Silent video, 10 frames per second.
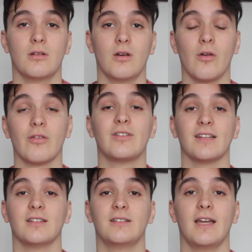Although
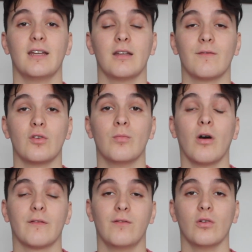Tesla stated if you
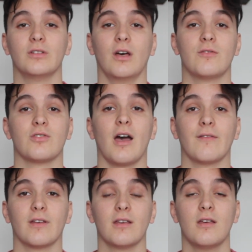bought full
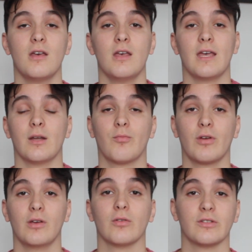self-driving in a
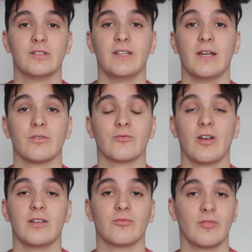pre-order standard
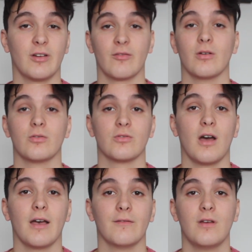range rear-wheel
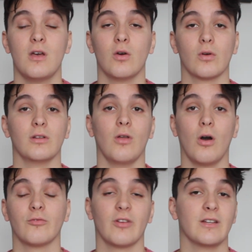drive or a
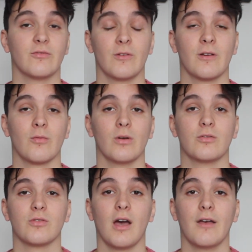long-range rear-wheel
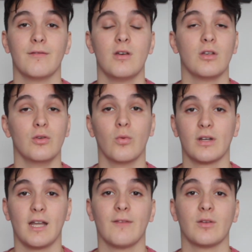drive, you
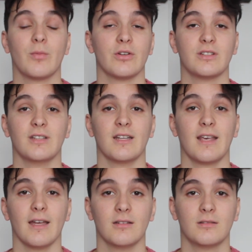wouldn't have to purchase it
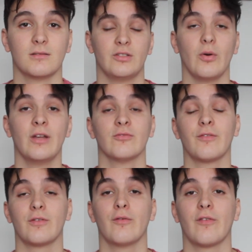again. So in
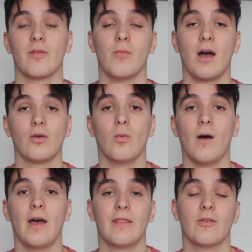review for the Model
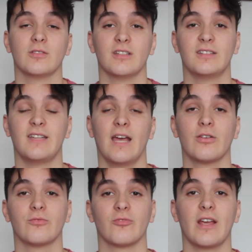Y, there is a
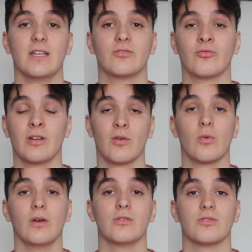standard range
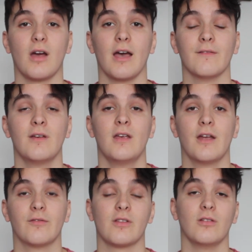rear-wheel drive,
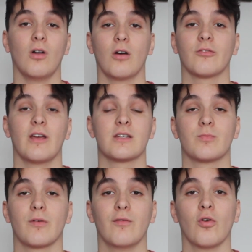and for the long range
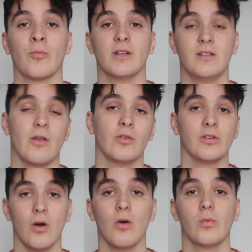of performance, those
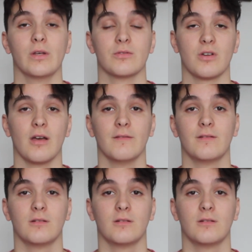are all-wheel drive.